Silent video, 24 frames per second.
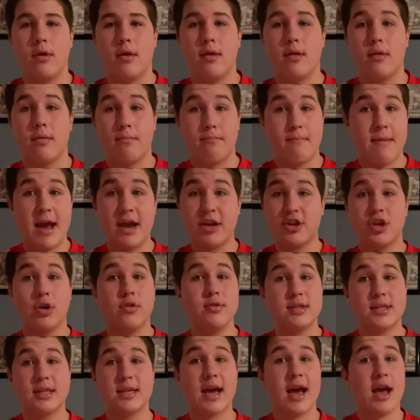Mac
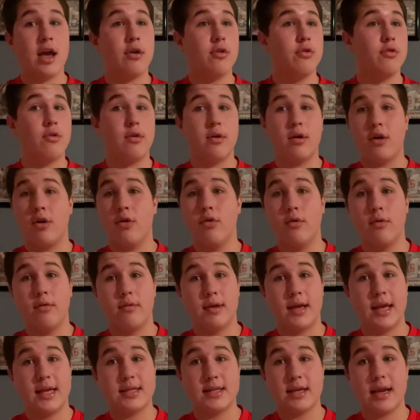Jones is the guy who
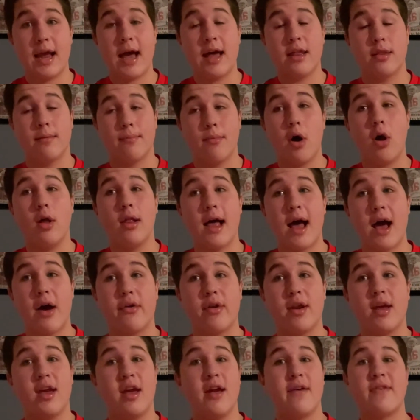gets the ball out.
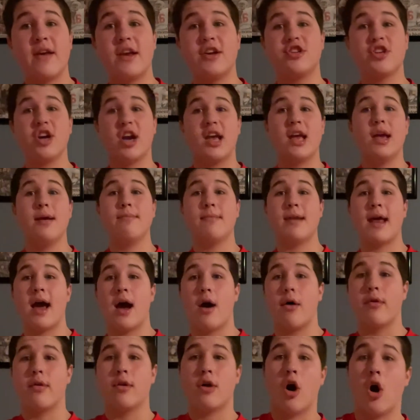If they shut him
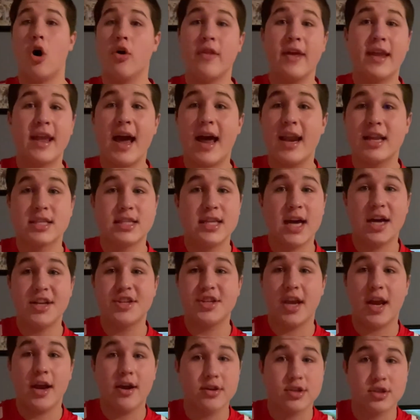down, all they got is
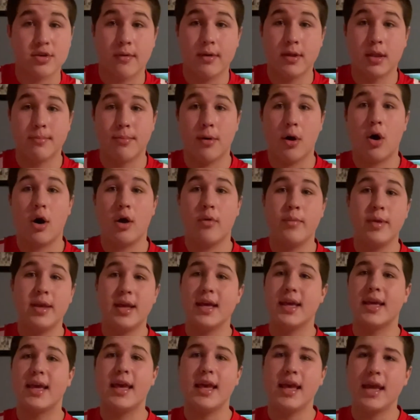Najee Harris to run the ball, and we
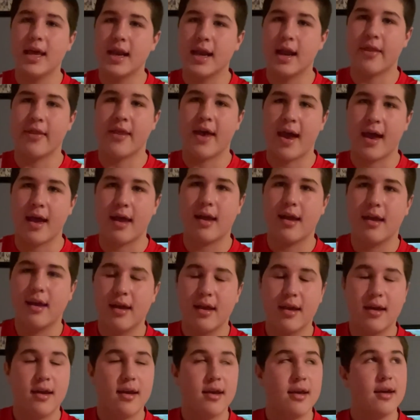can key in on that.
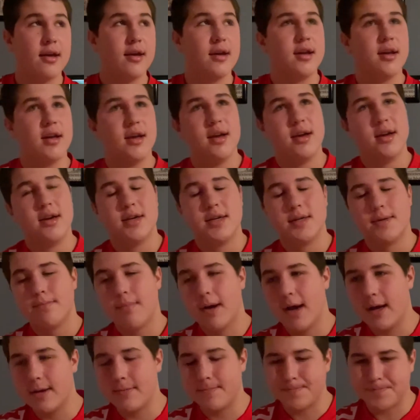But